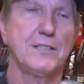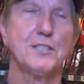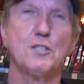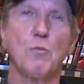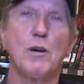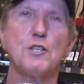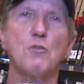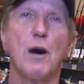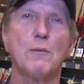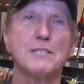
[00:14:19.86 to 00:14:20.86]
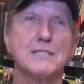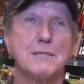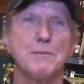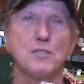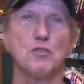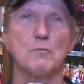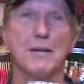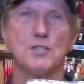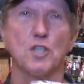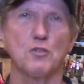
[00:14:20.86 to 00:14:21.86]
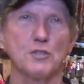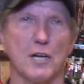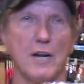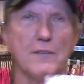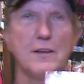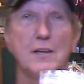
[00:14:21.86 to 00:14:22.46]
This is the one you always see me doing my shows on.